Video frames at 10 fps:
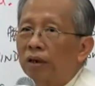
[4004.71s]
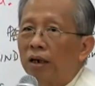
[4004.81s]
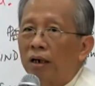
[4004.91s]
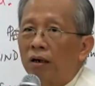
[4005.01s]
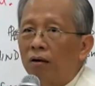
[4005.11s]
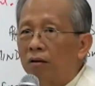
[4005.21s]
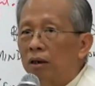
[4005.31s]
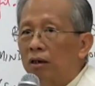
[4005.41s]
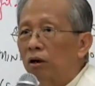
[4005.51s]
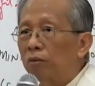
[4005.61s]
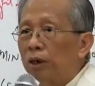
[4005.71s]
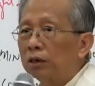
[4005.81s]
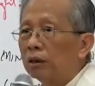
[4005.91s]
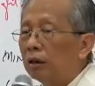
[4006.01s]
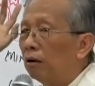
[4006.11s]
Yeah. All the thought
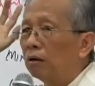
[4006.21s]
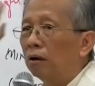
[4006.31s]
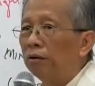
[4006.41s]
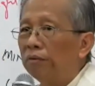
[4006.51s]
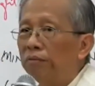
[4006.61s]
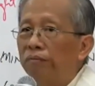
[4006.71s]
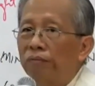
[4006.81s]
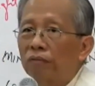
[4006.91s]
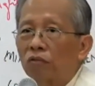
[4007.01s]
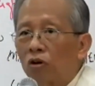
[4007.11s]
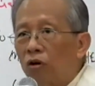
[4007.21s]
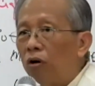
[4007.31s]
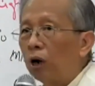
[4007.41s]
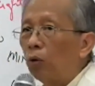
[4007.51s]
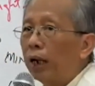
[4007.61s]
based on all gone.
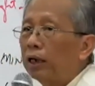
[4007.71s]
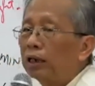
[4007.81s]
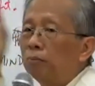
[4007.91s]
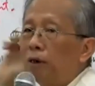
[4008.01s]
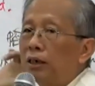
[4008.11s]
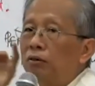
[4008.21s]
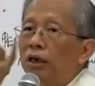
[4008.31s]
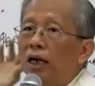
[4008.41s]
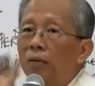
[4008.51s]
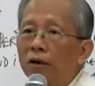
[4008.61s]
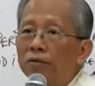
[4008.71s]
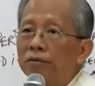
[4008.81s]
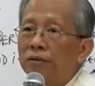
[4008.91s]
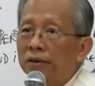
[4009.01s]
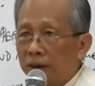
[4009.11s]
All awareness based on come out.
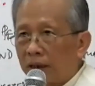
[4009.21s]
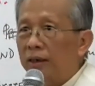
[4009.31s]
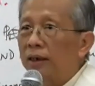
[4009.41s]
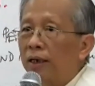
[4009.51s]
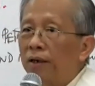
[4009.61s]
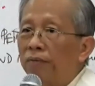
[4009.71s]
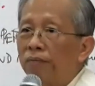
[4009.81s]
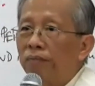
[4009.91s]
Understand not?